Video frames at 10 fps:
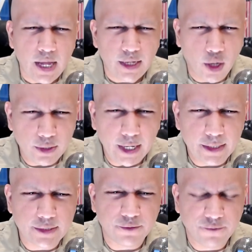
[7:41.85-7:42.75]
Contact
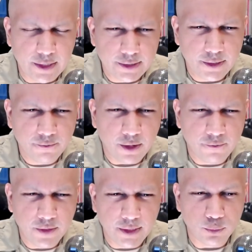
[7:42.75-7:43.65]
is offensive if
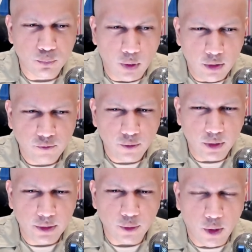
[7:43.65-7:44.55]
it is wrongful
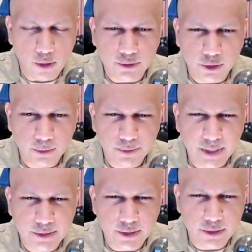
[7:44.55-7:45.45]
under all
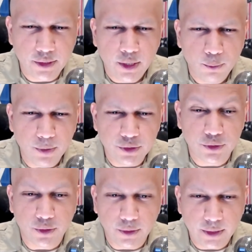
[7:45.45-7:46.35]
circumstances, which
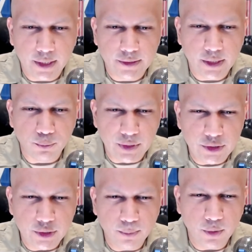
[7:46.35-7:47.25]
certainly is a
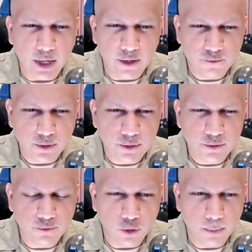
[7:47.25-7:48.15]
reasonable inference
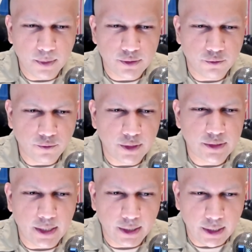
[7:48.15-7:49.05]
for Ms. Giuffre's
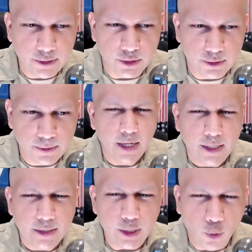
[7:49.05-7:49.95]
allegations.
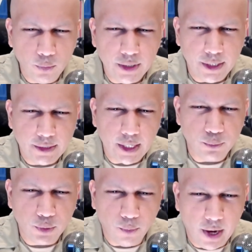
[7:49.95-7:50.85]
The only intent
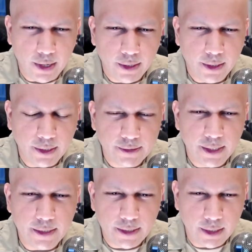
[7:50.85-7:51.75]
required is an
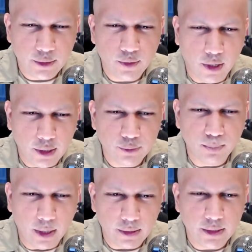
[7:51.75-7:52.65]
intent to cause
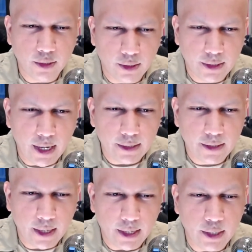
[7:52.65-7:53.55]
bodily contact
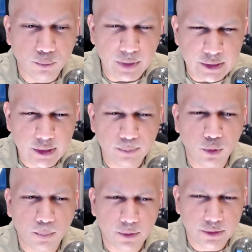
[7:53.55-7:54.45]
that a reasonable
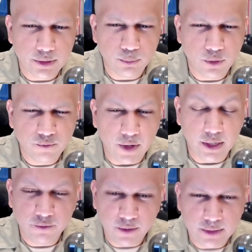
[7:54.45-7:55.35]
person would find
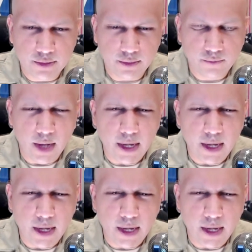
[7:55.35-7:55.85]
offensive.